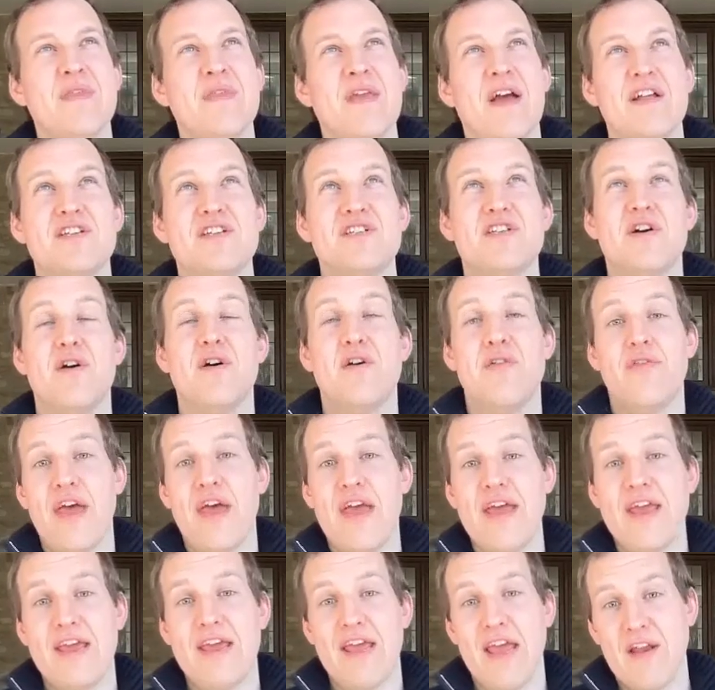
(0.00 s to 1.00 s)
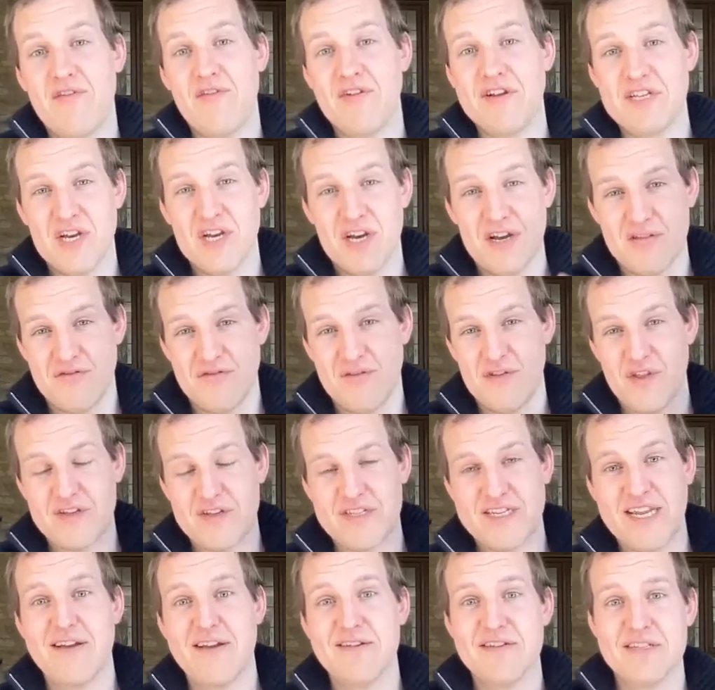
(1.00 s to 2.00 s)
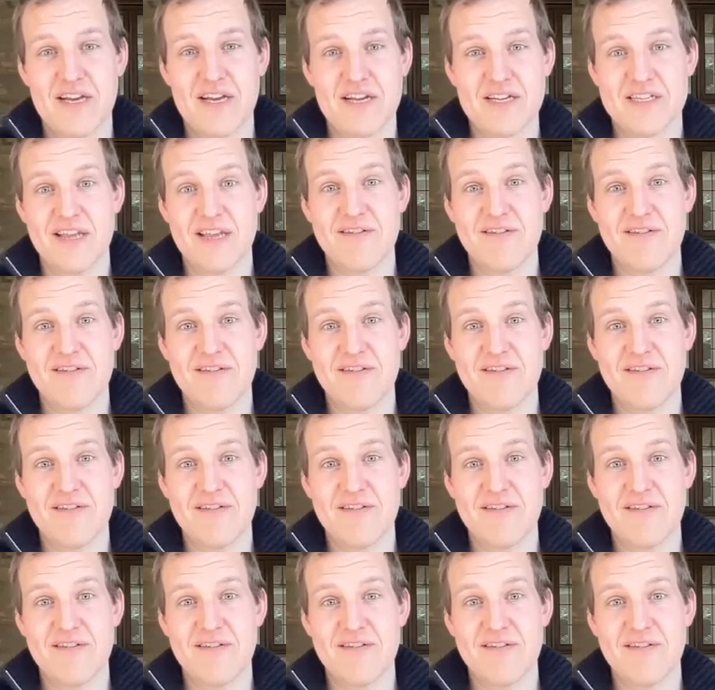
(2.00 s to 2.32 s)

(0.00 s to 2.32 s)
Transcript: And so they, in return for those downsides,